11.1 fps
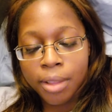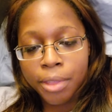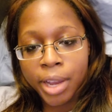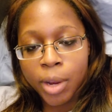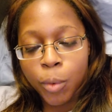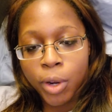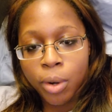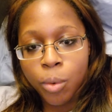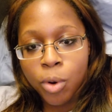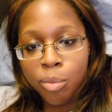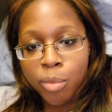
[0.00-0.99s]
thyroid
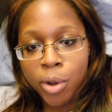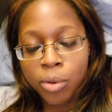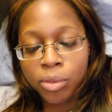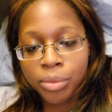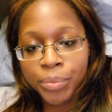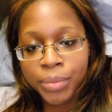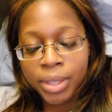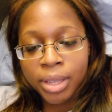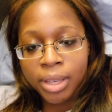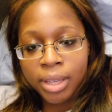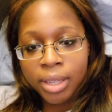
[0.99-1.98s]
hormone.
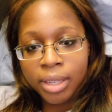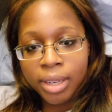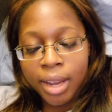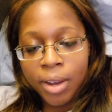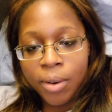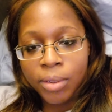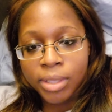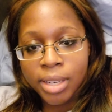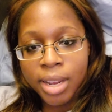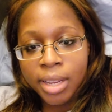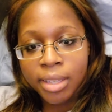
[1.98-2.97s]
Now it's
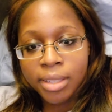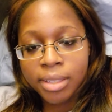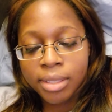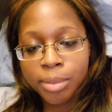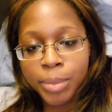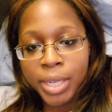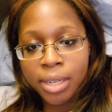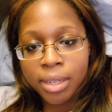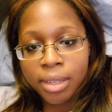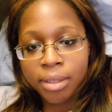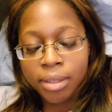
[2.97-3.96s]
nice to be
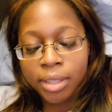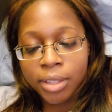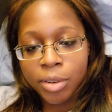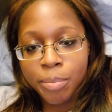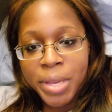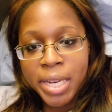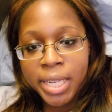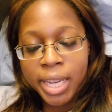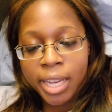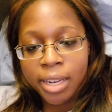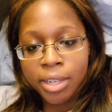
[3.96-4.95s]
able to,
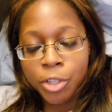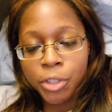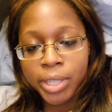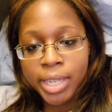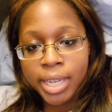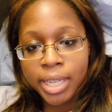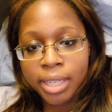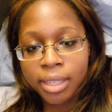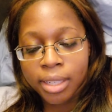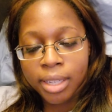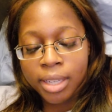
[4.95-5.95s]
medicate and treat
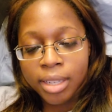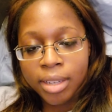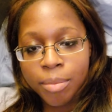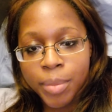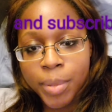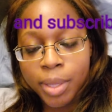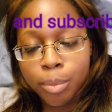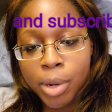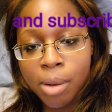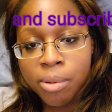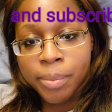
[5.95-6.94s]
it, but the
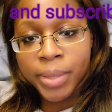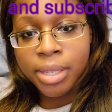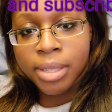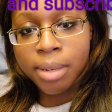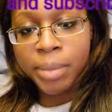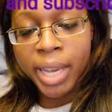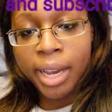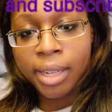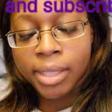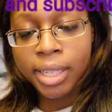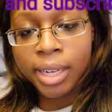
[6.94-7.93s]
problem is some
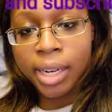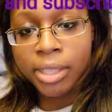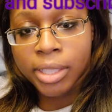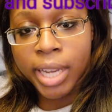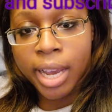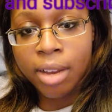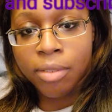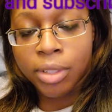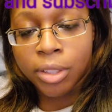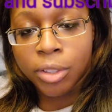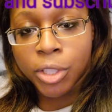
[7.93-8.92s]
cats can actually have
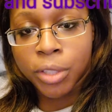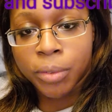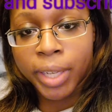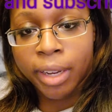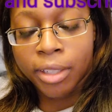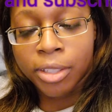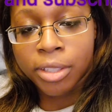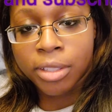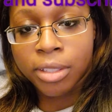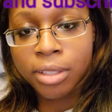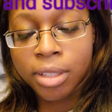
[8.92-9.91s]
allergic
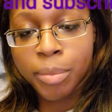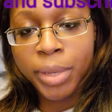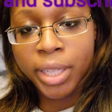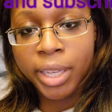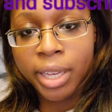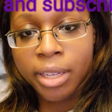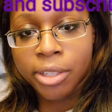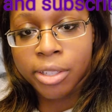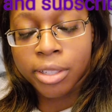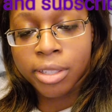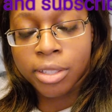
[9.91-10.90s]
reactions to the
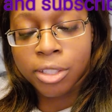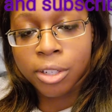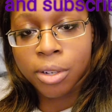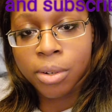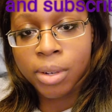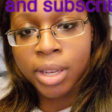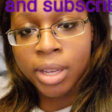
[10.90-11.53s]
medication. So